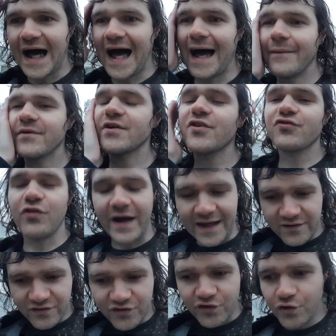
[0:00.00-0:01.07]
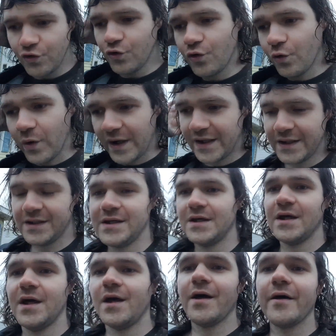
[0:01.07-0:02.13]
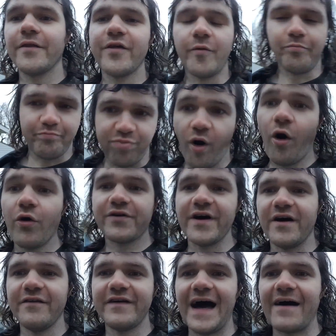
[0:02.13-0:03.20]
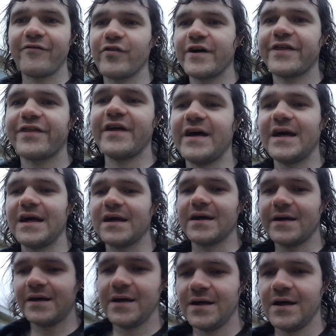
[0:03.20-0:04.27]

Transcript: I'm going to try and do the bulk of everything,